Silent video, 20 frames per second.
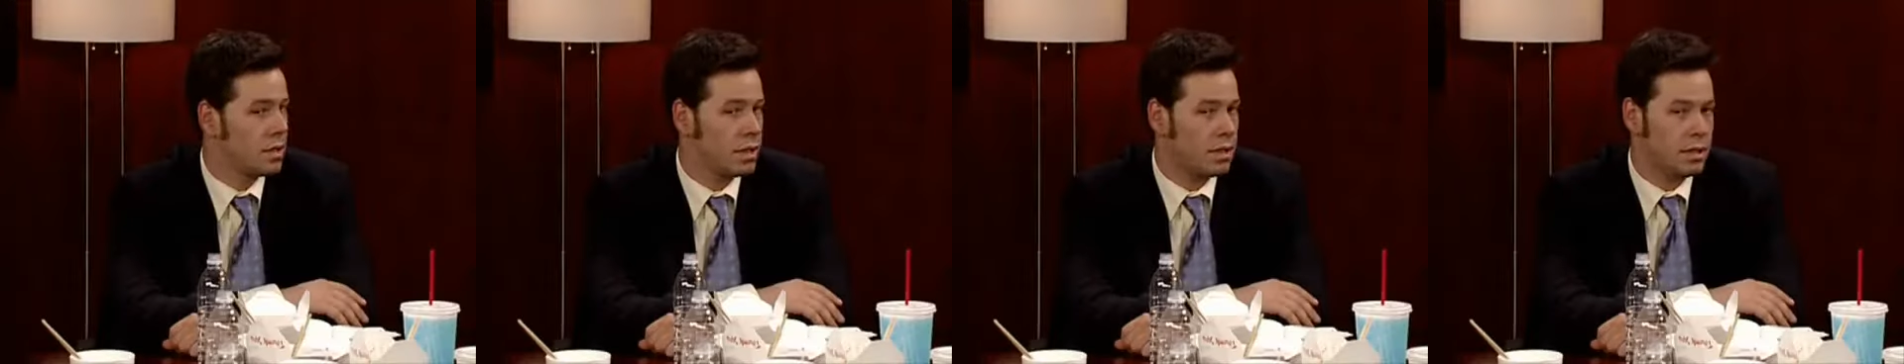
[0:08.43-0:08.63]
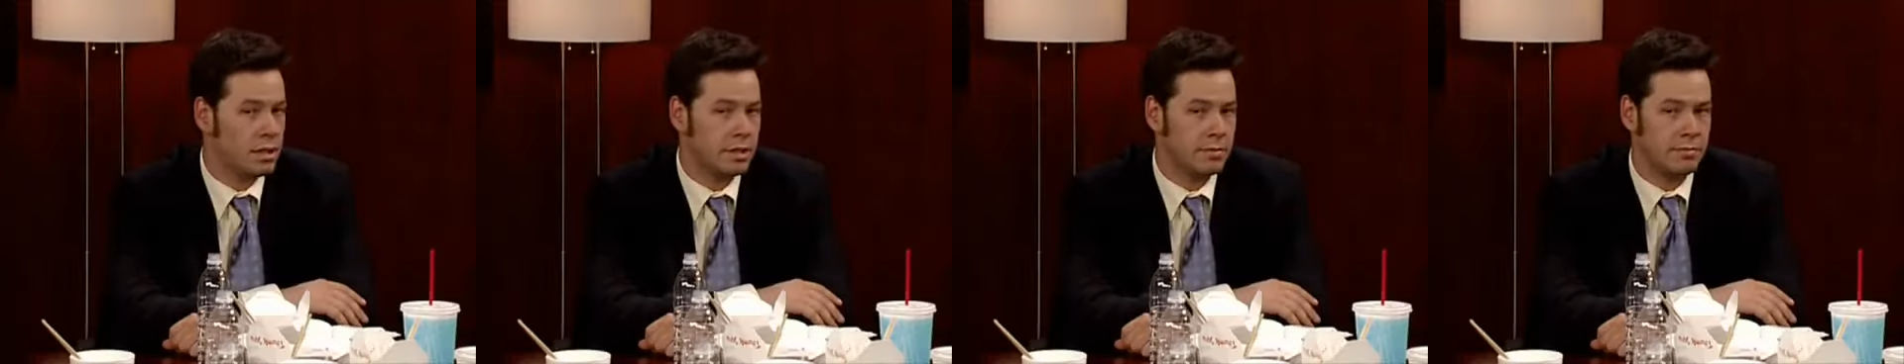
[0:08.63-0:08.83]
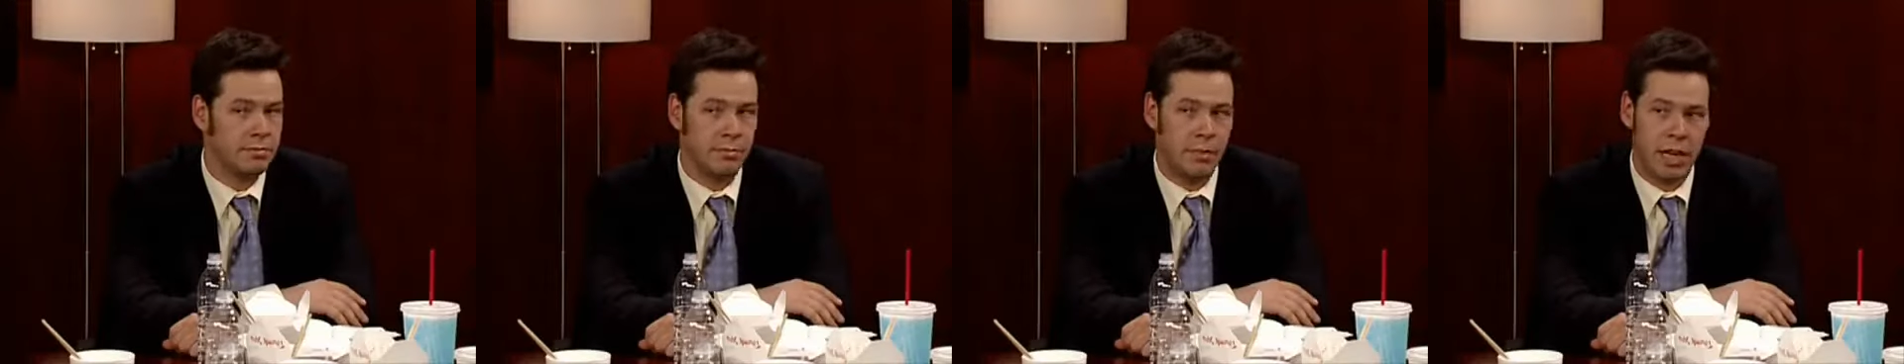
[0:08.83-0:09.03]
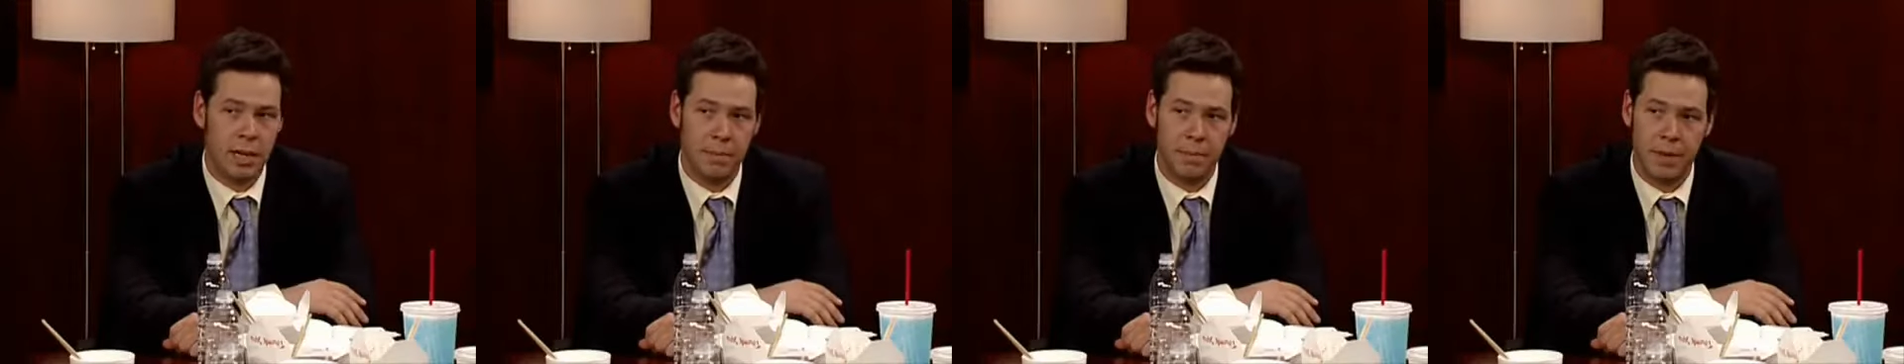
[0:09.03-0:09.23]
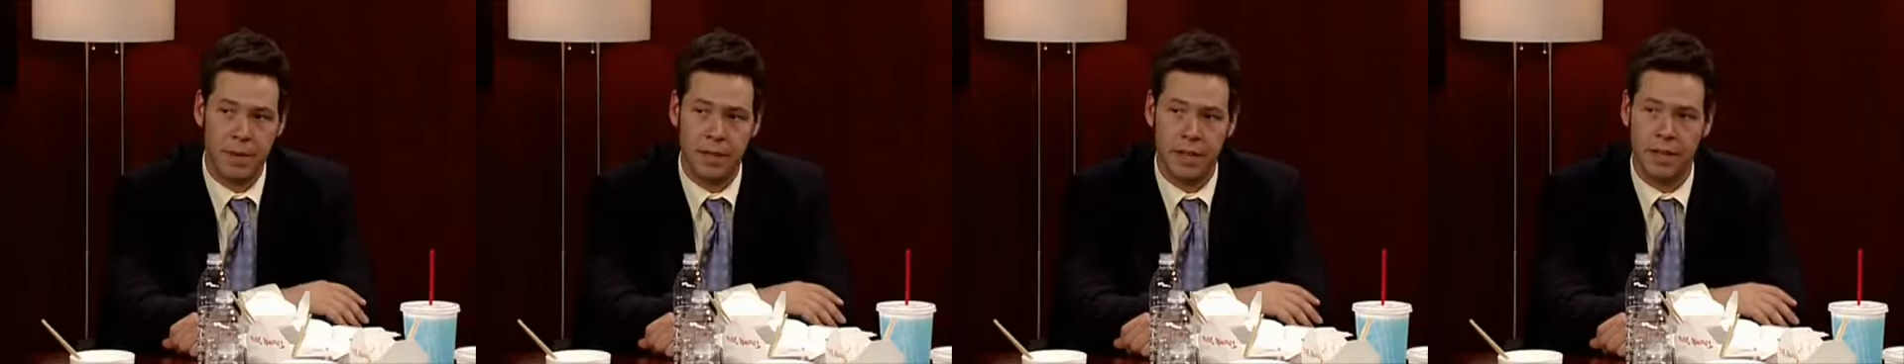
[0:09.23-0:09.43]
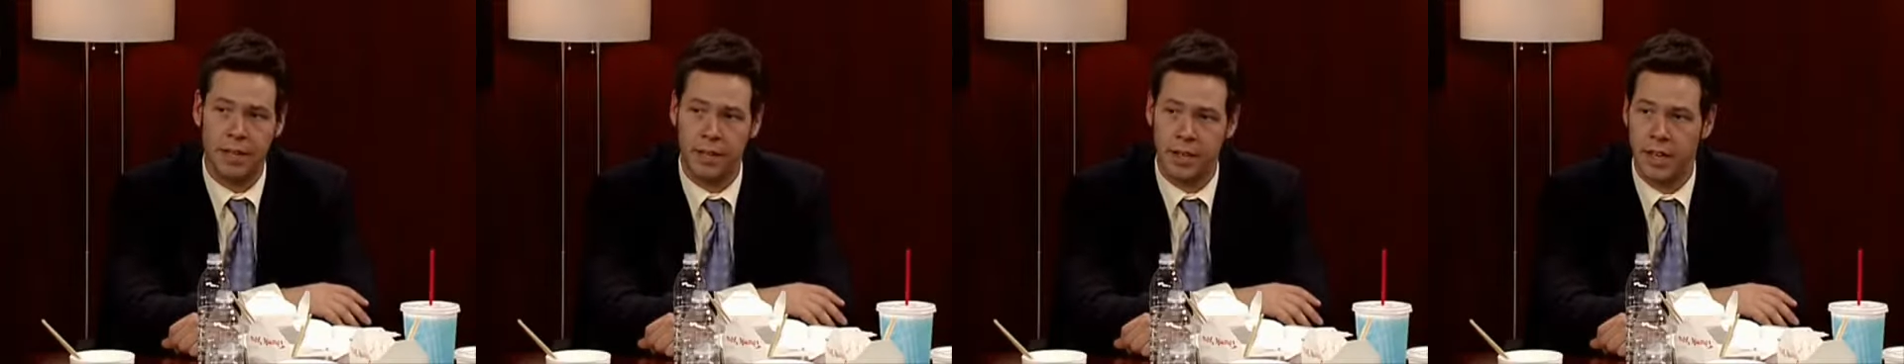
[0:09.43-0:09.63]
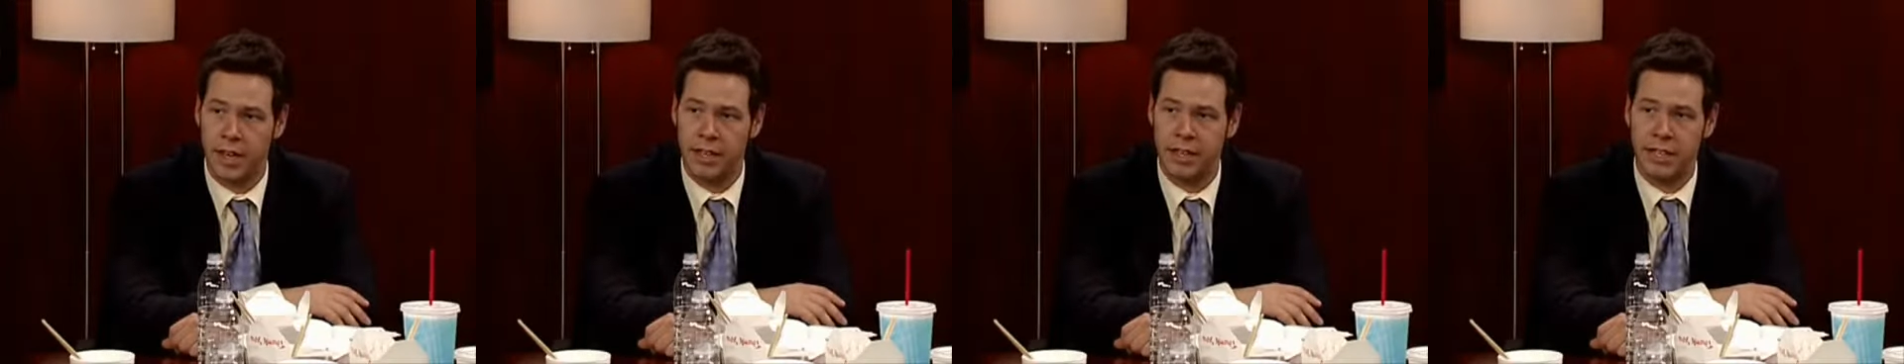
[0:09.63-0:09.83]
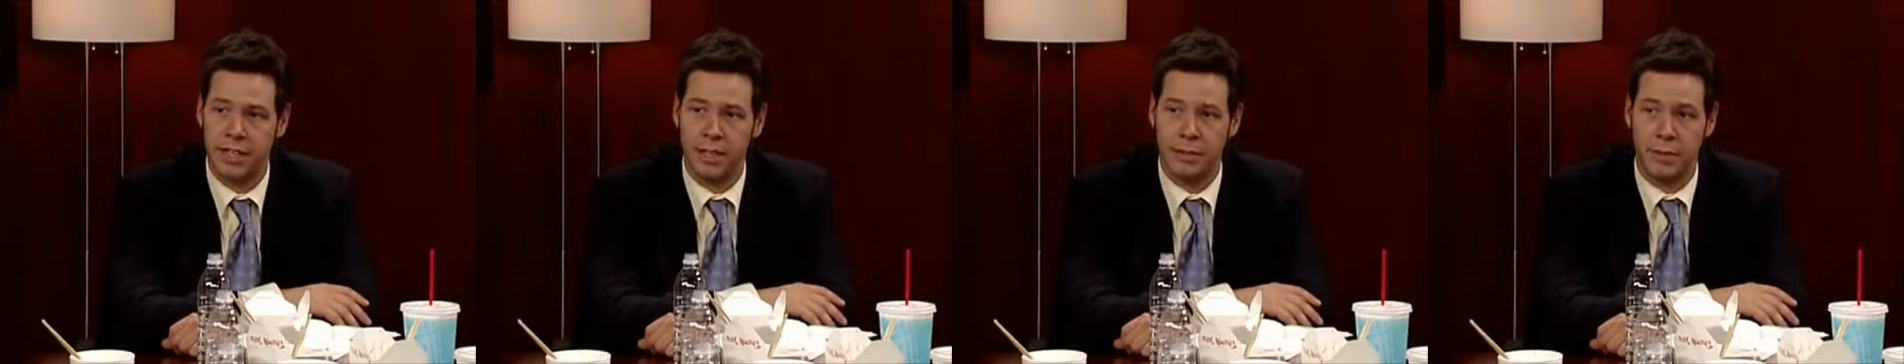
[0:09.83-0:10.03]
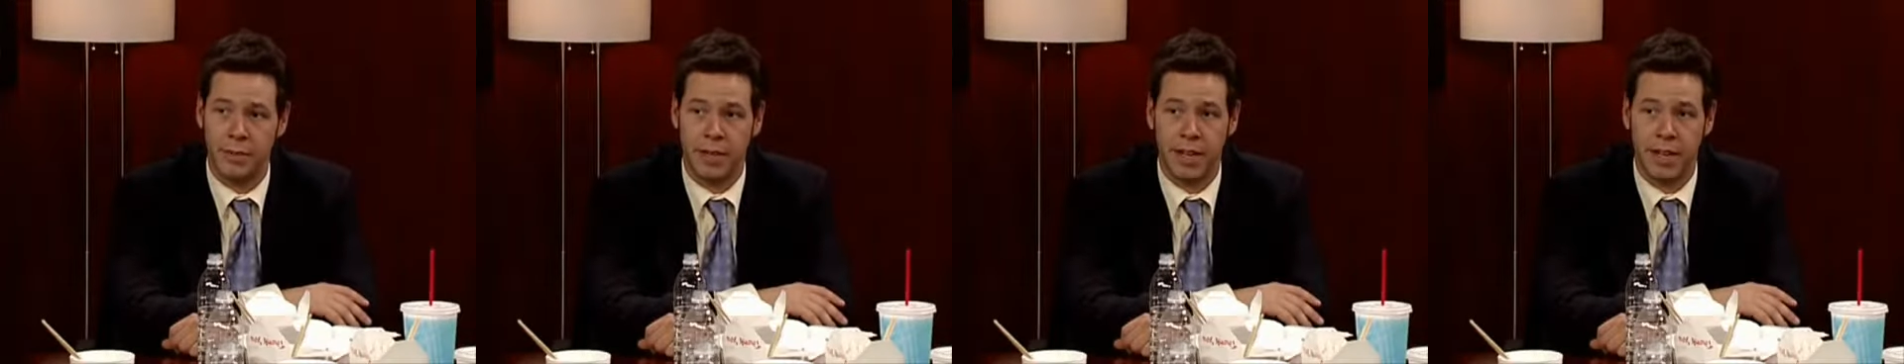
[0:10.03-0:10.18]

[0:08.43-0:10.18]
Well, it might be a good idea,